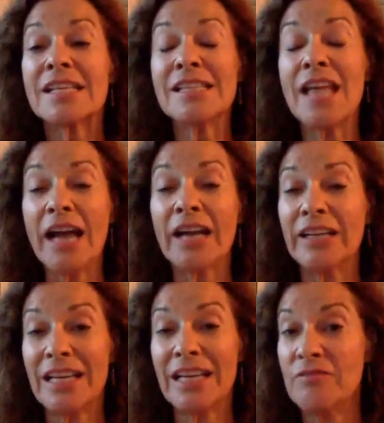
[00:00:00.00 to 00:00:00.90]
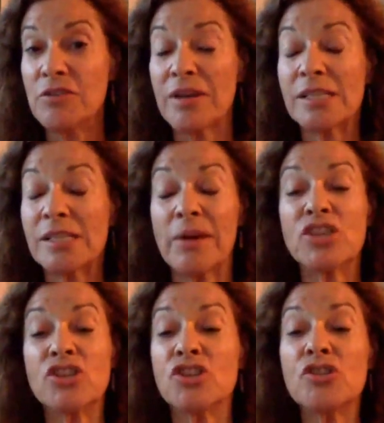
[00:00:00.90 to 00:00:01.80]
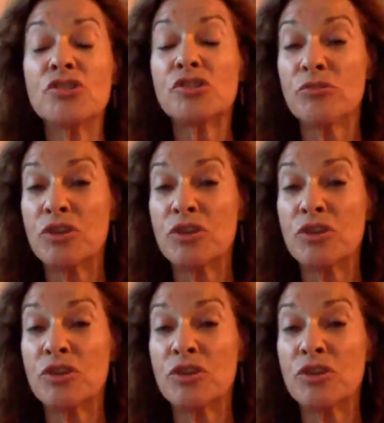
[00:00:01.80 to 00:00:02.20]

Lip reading: is not going to give you as much juice